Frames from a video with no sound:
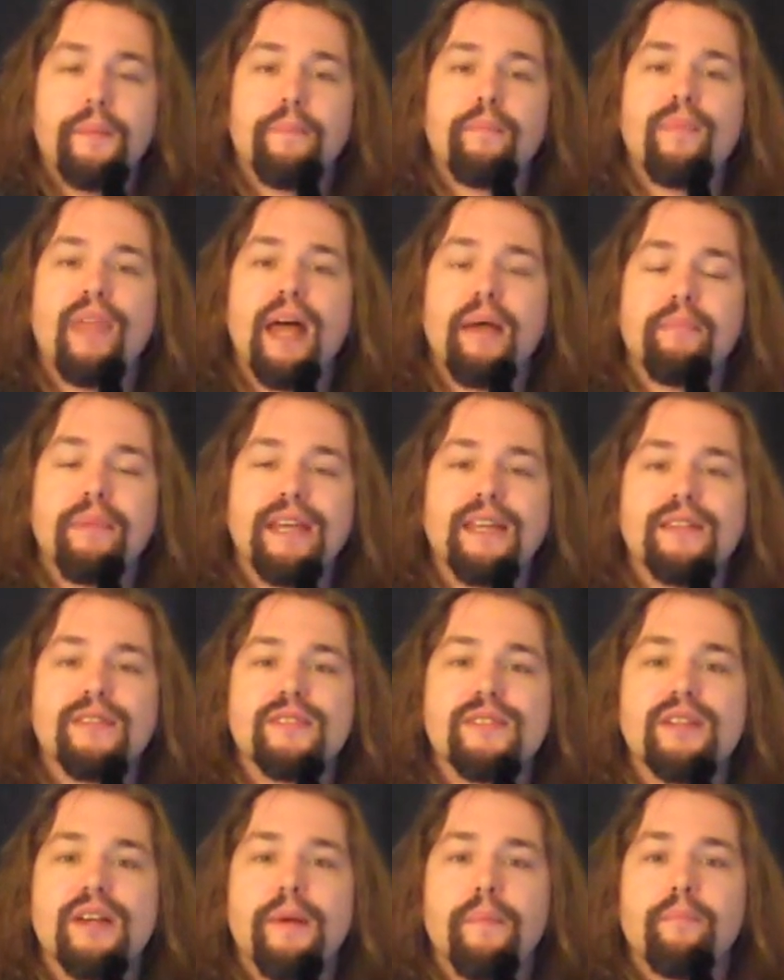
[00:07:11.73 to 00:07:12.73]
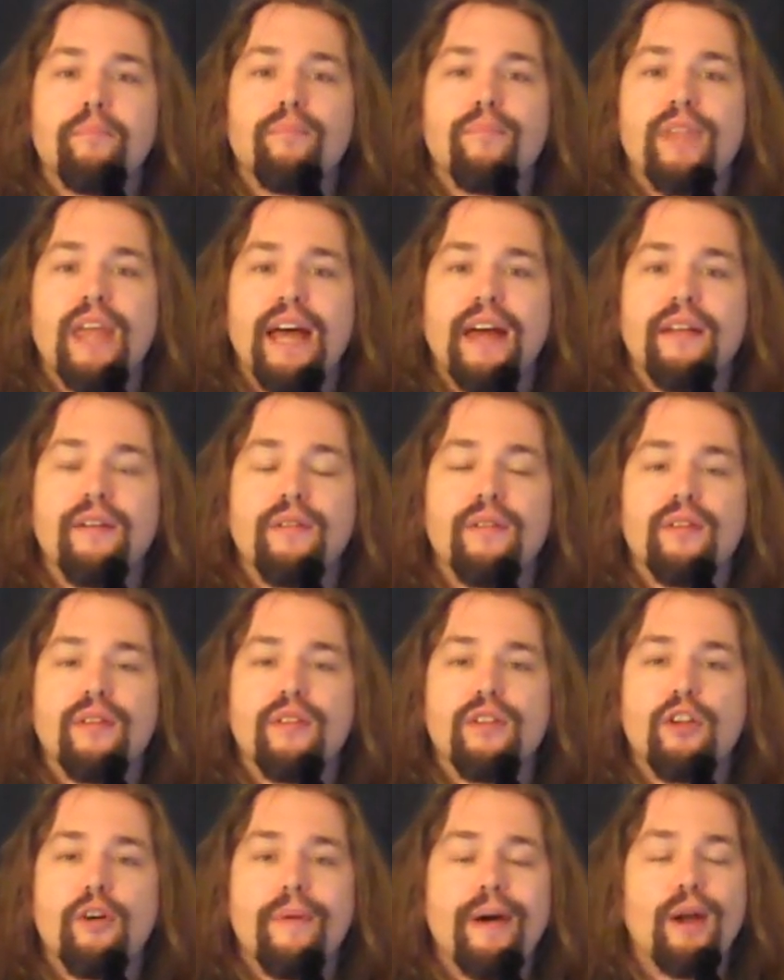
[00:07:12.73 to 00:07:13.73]
That means that
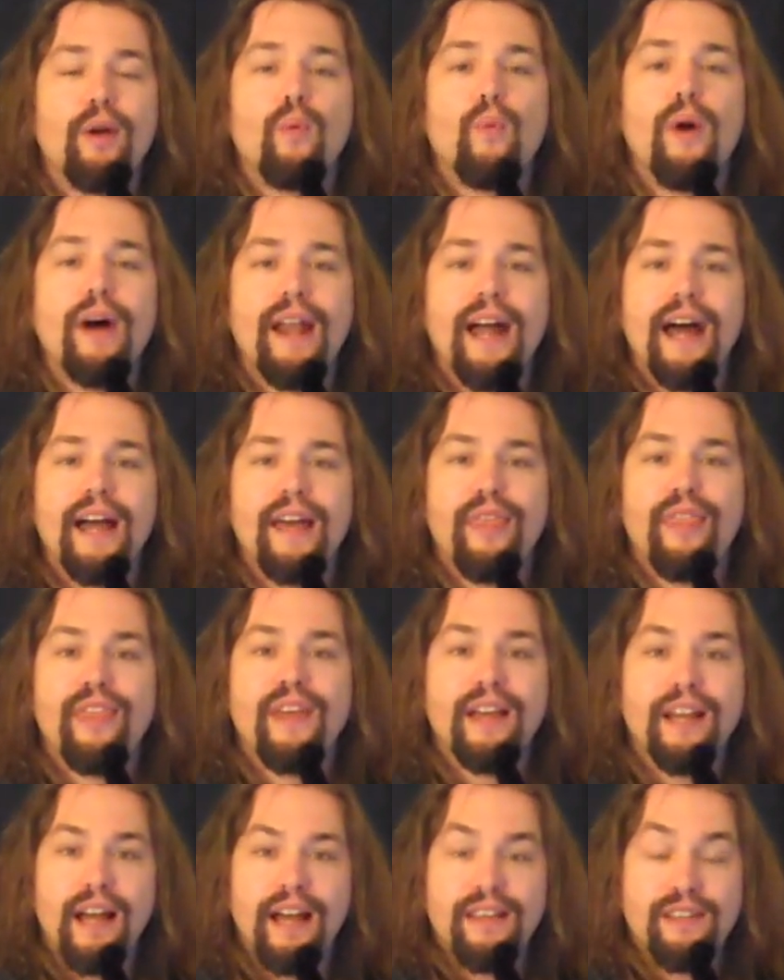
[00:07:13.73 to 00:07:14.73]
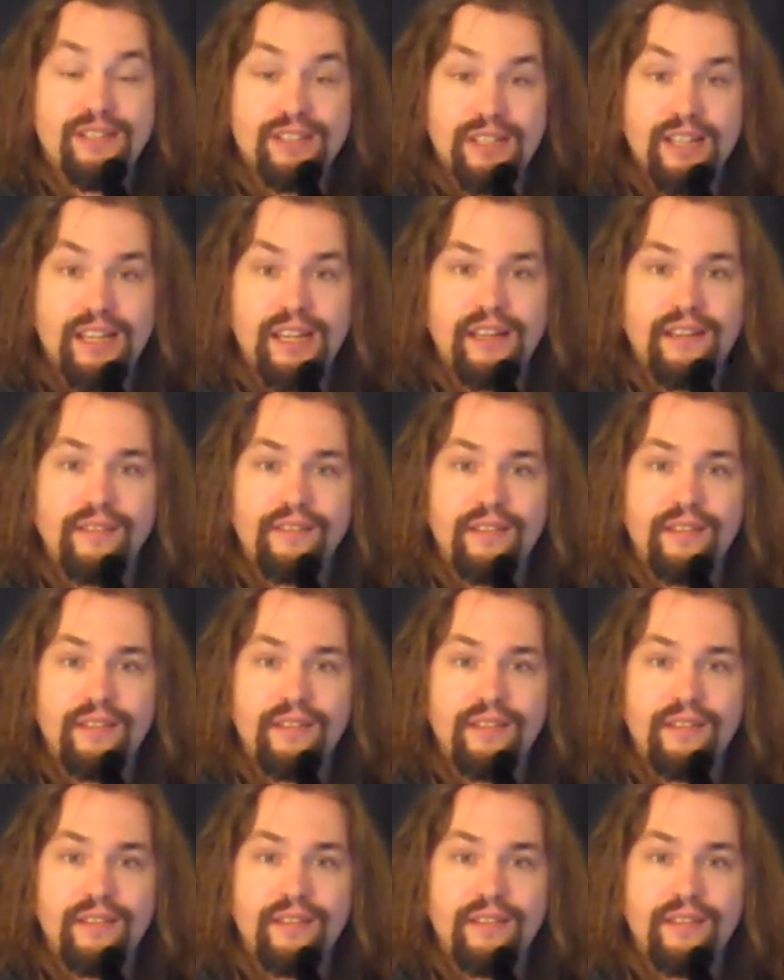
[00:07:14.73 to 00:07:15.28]
no matter what I think I see,